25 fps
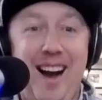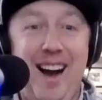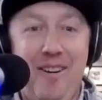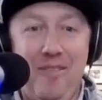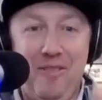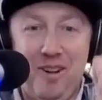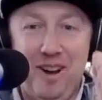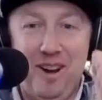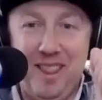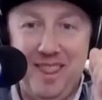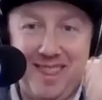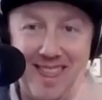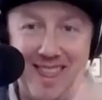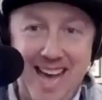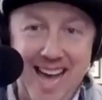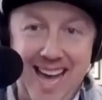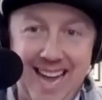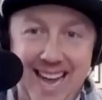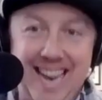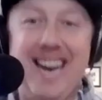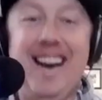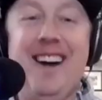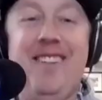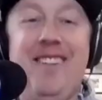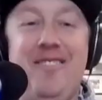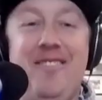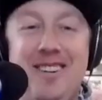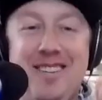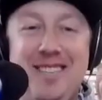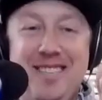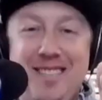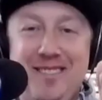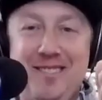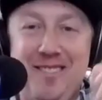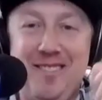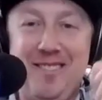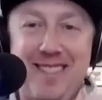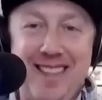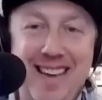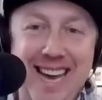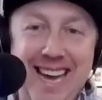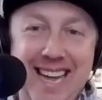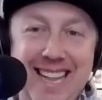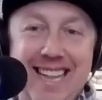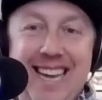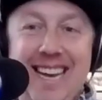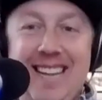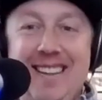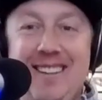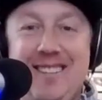I want that. I want to do
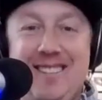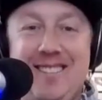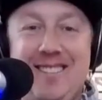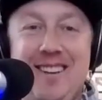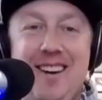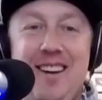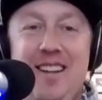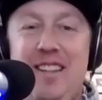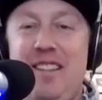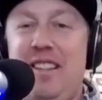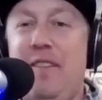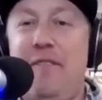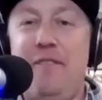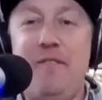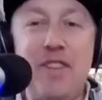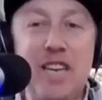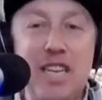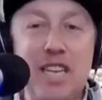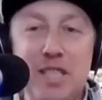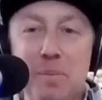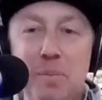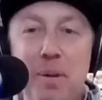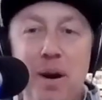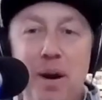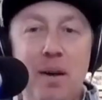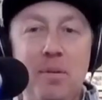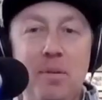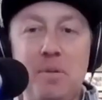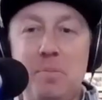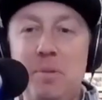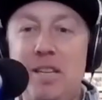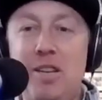that. That looks the fist pumps.